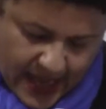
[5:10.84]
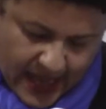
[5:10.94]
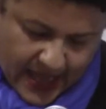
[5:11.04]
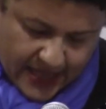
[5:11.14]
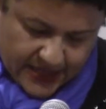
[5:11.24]

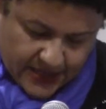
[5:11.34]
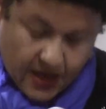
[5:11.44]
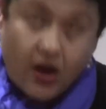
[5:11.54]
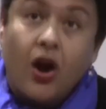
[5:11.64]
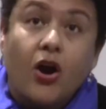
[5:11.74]
and
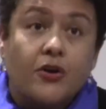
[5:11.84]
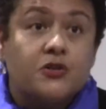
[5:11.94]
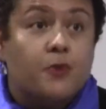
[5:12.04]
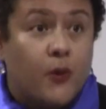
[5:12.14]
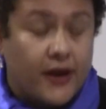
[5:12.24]
uh,
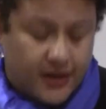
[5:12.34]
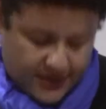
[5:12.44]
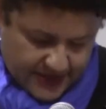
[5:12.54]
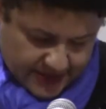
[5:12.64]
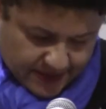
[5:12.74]
Ars
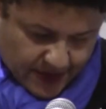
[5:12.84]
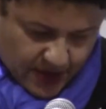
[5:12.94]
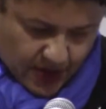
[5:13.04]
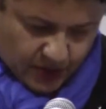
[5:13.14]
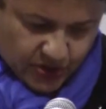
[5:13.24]
Poeticas,
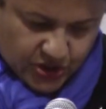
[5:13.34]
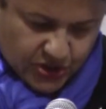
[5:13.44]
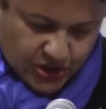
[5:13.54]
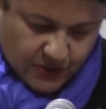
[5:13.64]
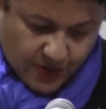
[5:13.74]
uh, which
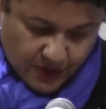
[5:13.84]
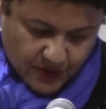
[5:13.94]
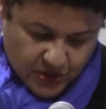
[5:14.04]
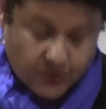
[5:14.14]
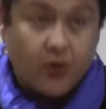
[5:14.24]
she wrote.
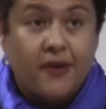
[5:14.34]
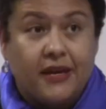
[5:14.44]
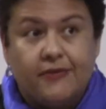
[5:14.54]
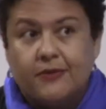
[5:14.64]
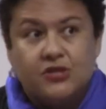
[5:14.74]
She wrote
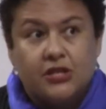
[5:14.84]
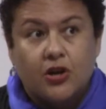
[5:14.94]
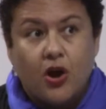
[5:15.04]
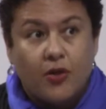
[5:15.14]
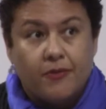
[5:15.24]
many of them. She
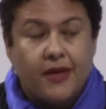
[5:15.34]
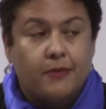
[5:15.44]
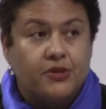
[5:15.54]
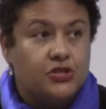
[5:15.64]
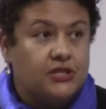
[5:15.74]
didn't call them
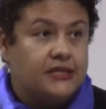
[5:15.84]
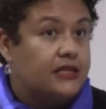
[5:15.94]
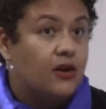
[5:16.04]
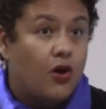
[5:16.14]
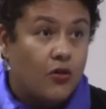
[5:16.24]
that, but she did
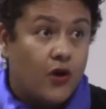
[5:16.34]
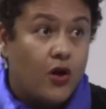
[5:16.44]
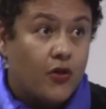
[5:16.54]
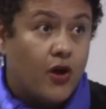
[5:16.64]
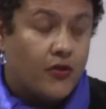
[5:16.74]
it all the,
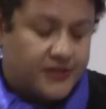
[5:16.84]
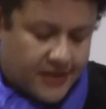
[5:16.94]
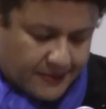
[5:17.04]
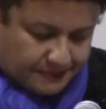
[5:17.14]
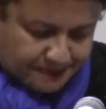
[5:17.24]
all the, all the
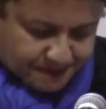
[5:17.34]
time.